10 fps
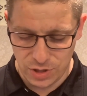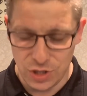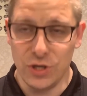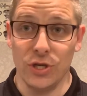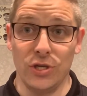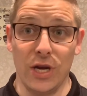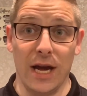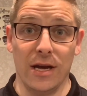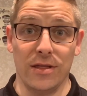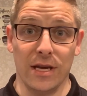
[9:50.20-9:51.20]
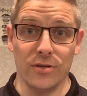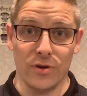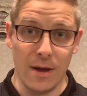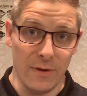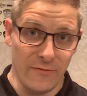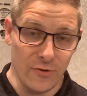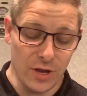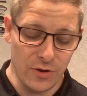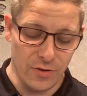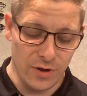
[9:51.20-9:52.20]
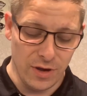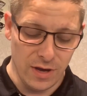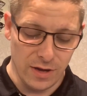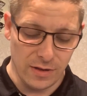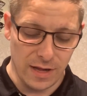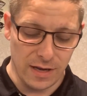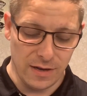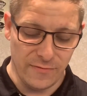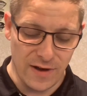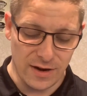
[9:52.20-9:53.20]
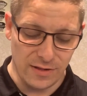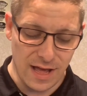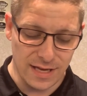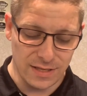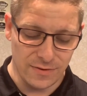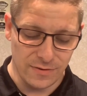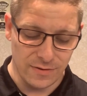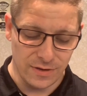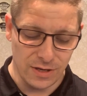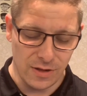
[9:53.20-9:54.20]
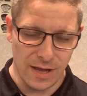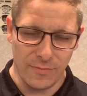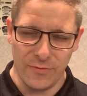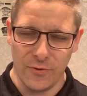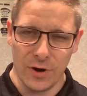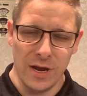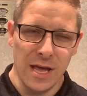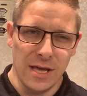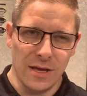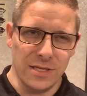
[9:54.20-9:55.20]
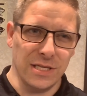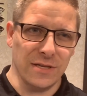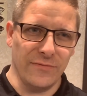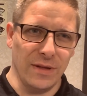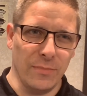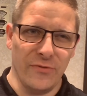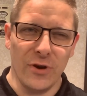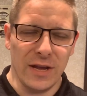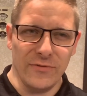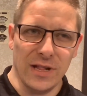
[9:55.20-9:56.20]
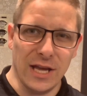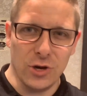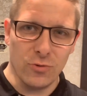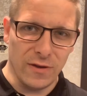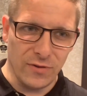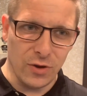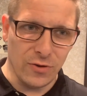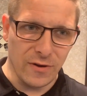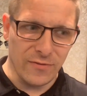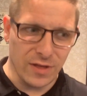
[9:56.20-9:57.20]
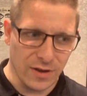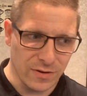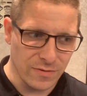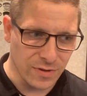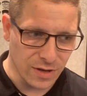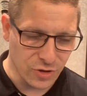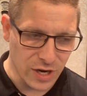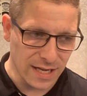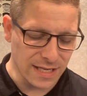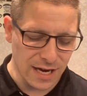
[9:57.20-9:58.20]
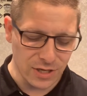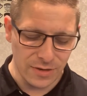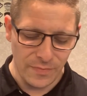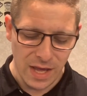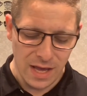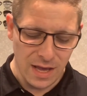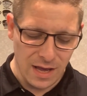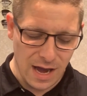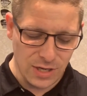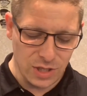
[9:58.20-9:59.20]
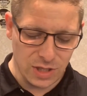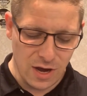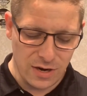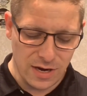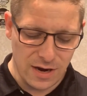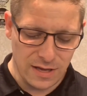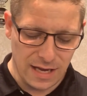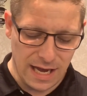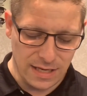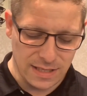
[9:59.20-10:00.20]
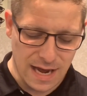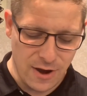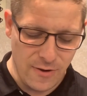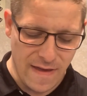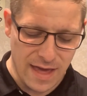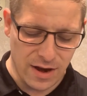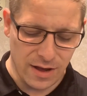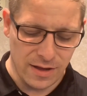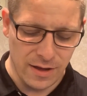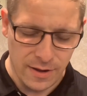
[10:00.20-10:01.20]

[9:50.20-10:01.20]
you should check things, right, before you like finalize, you know, like before giving like your review of the transaction. I just got it out of the case now, and it